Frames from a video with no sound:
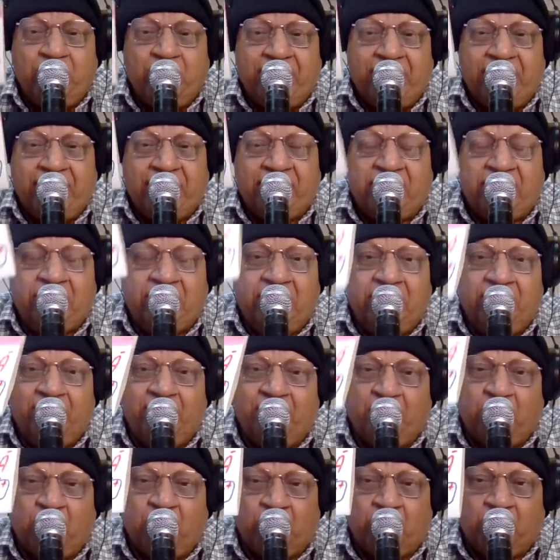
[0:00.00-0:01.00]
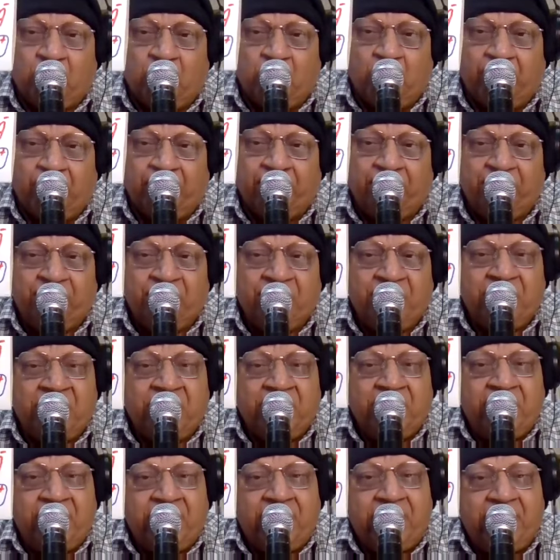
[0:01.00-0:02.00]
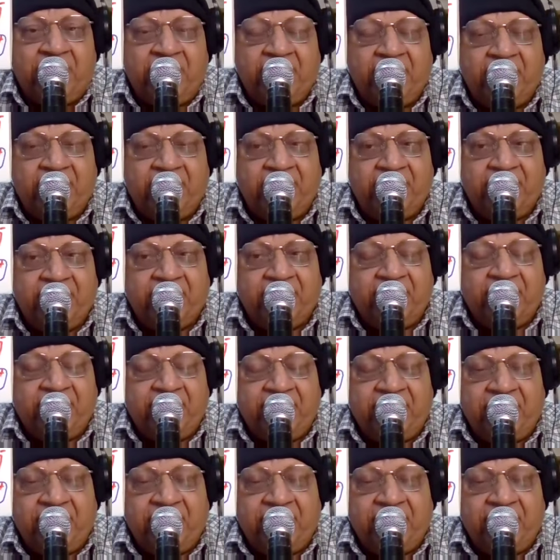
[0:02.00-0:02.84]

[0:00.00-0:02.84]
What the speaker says: donate a proton. And